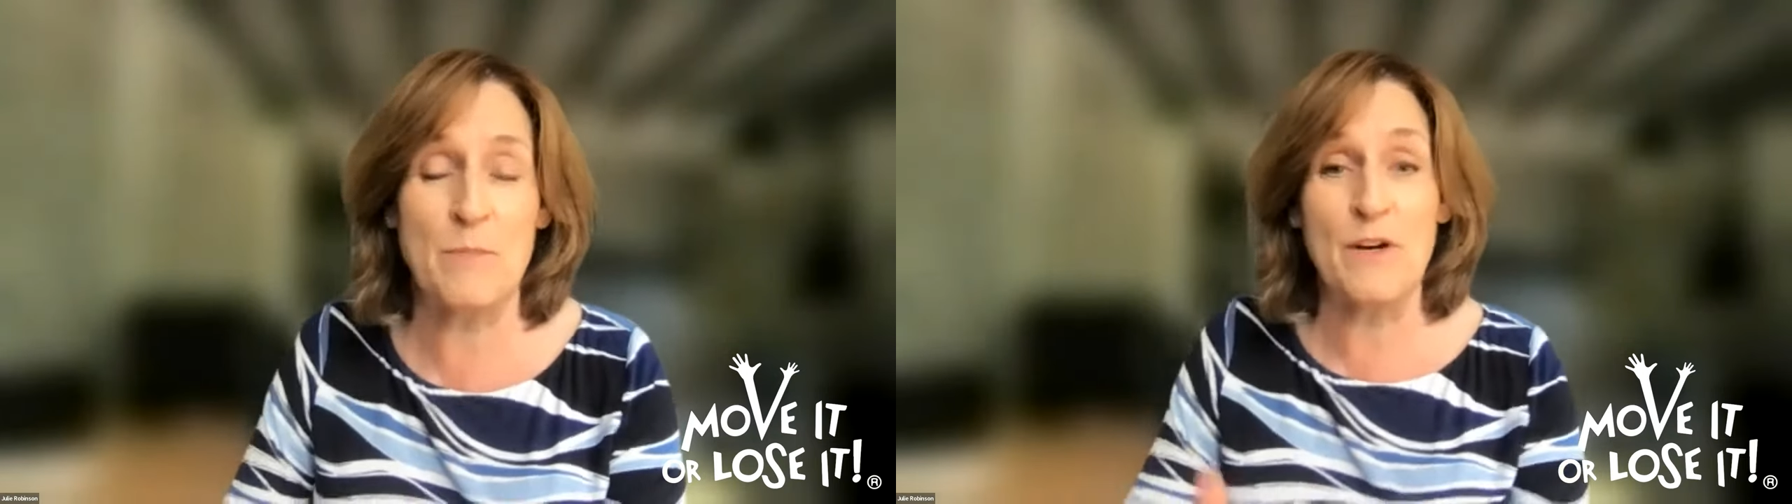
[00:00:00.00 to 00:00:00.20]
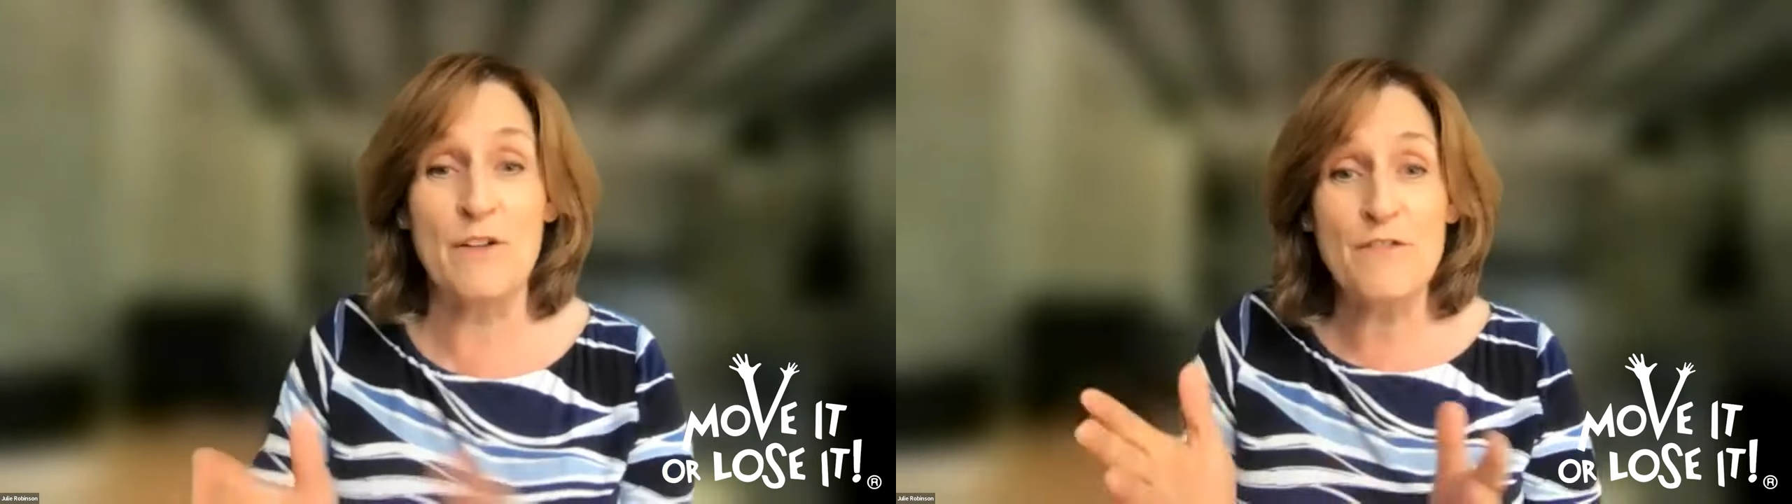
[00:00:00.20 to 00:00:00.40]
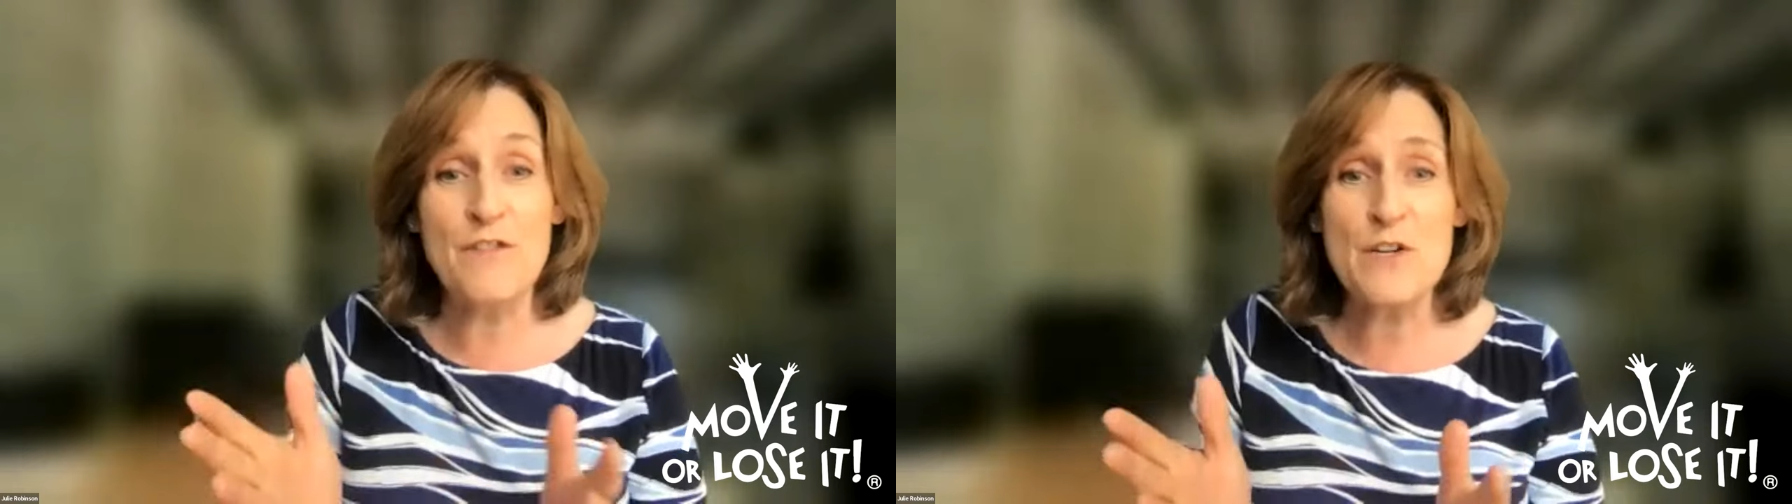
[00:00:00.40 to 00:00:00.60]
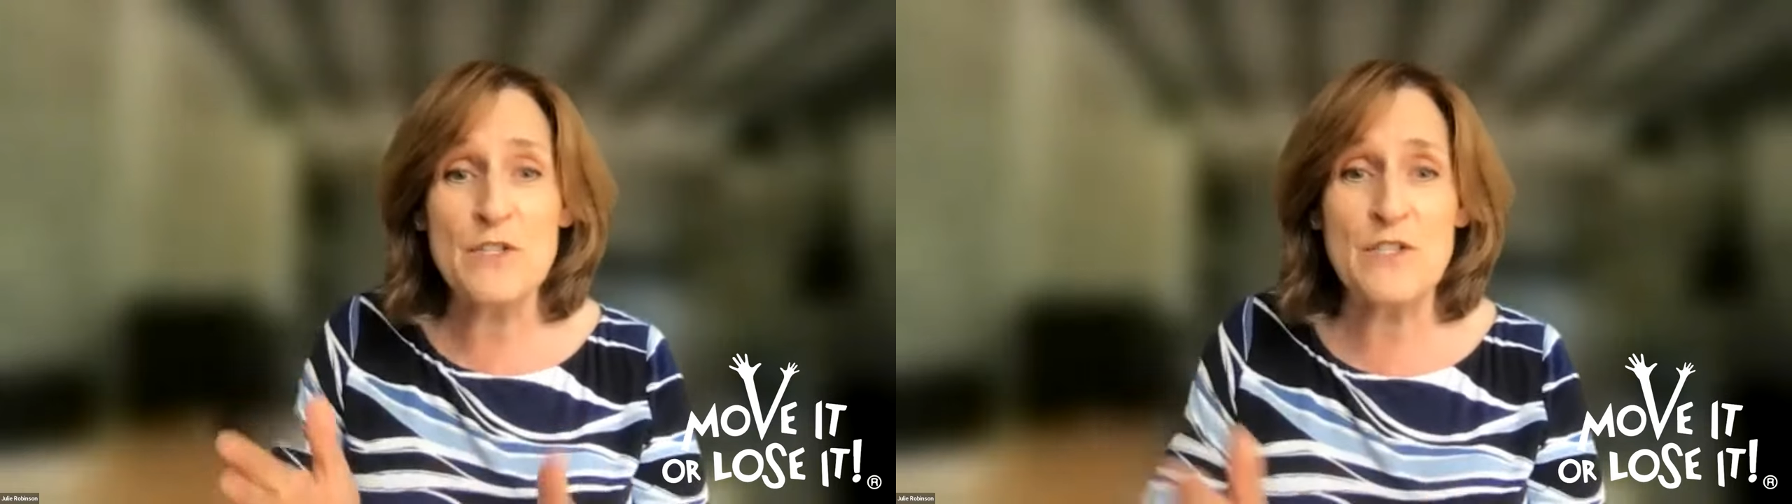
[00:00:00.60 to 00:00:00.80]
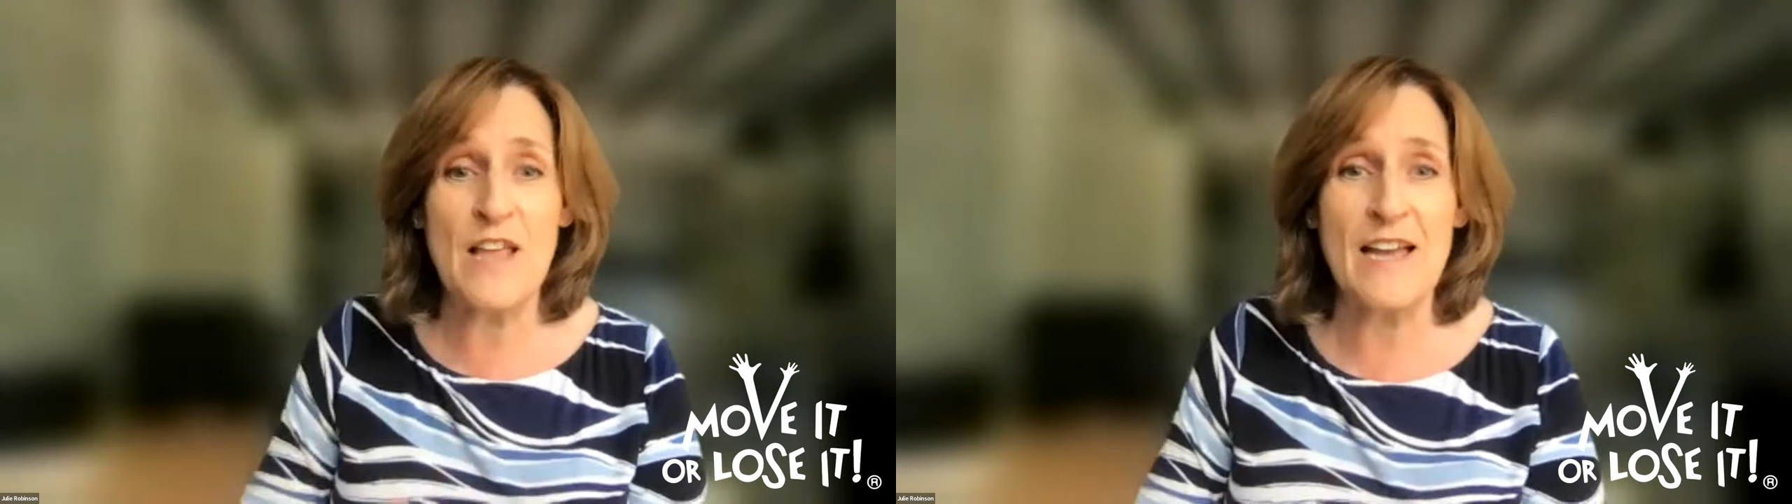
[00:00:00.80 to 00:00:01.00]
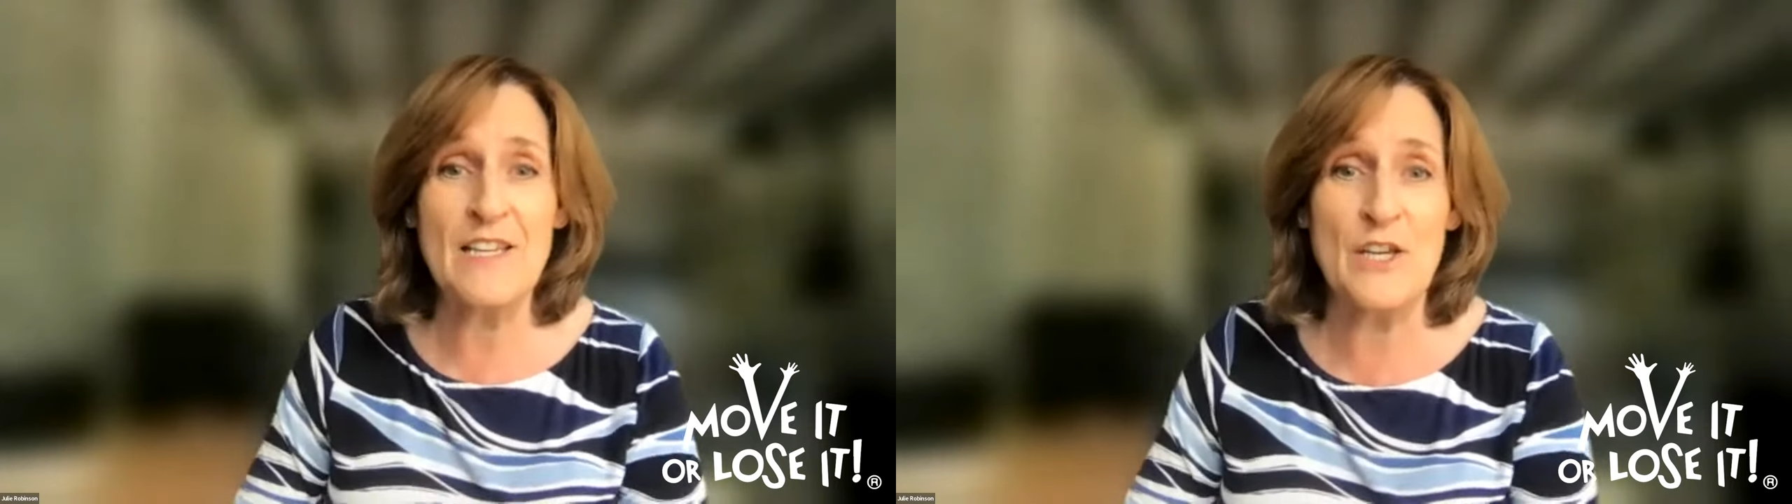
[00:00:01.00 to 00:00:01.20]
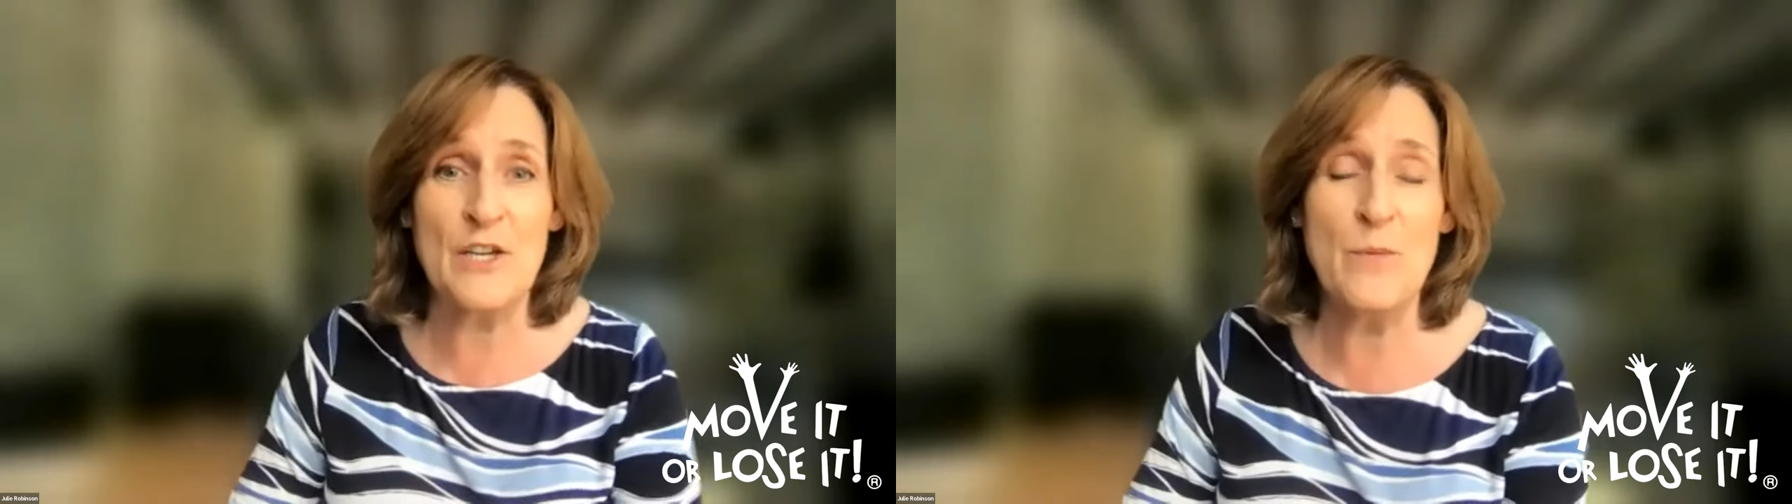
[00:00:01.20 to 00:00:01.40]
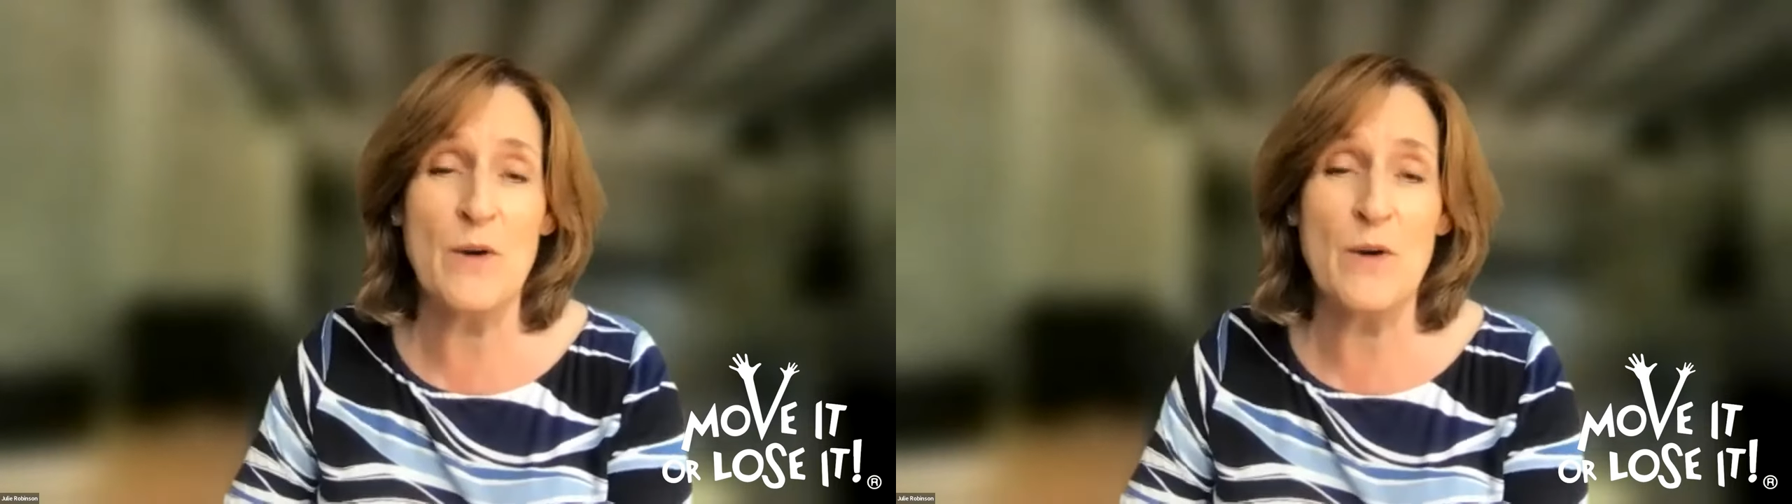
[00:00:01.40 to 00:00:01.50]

But first, thank you